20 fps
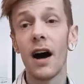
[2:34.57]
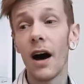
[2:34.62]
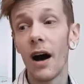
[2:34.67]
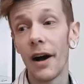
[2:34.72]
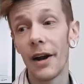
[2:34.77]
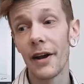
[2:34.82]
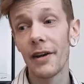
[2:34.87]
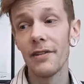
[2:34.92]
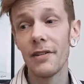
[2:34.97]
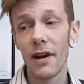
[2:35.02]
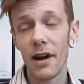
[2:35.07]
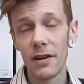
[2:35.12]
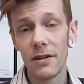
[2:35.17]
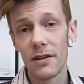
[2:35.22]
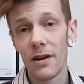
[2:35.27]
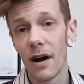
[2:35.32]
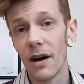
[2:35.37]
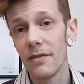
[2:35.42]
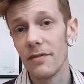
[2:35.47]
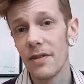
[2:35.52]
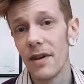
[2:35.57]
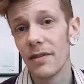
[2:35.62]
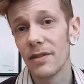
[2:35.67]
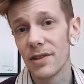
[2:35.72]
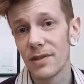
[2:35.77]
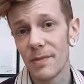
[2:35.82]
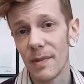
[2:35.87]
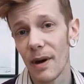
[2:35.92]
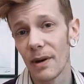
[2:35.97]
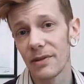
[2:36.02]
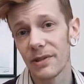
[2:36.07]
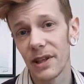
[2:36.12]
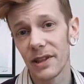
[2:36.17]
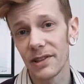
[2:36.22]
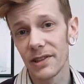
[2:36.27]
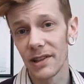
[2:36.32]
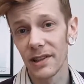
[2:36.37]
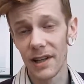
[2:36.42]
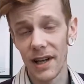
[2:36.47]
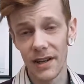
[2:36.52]
I don't know, I've never smelt
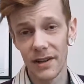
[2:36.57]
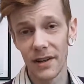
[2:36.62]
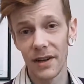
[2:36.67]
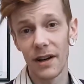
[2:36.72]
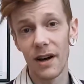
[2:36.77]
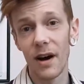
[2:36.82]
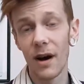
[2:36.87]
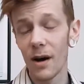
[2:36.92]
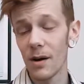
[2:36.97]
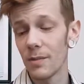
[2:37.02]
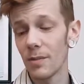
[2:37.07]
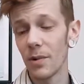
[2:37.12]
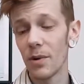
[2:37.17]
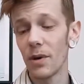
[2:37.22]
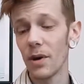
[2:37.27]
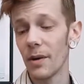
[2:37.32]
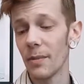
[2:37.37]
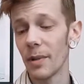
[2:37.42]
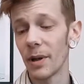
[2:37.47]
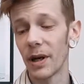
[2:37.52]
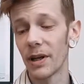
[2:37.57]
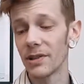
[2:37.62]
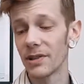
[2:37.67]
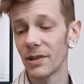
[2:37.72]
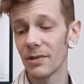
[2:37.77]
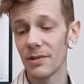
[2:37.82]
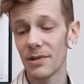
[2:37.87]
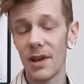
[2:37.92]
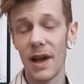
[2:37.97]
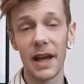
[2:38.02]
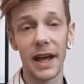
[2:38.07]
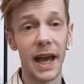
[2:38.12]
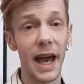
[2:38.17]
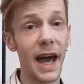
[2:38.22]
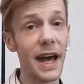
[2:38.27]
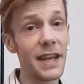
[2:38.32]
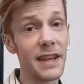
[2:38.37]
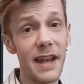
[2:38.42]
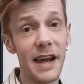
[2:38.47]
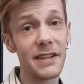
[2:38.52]
Tuscan leather. I bought it because I was like,
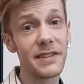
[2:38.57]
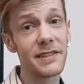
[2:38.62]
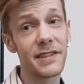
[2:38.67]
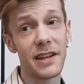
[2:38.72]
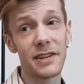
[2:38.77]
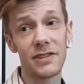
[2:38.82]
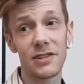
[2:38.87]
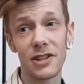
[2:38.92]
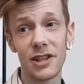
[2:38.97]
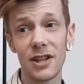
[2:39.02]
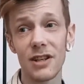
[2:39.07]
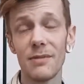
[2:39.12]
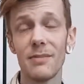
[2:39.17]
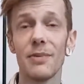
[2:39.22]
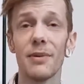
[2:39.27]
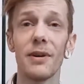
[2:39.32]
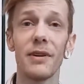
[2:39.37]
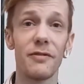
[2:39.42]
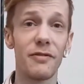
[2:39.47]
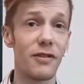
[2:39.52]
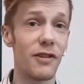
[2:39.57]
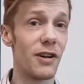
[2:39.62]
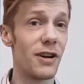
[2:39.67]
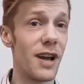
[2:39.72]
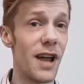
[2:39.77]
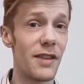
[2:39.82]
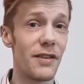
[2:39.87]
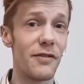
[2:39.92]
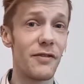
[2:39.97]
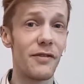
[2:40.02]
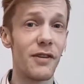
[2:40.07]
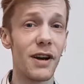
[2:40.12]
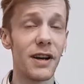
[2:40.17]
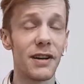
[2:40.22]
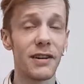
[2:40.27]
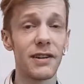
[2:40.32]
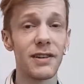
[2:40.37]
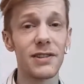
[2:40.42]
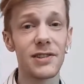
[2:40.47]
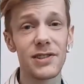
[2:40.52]
hey, that's dead cheap for a leather
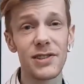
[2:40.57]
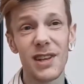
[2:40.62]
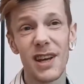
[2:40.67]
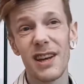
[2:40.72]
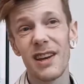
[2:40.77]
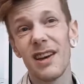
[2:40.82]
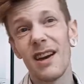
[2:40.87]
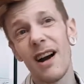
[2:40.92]
fragrance.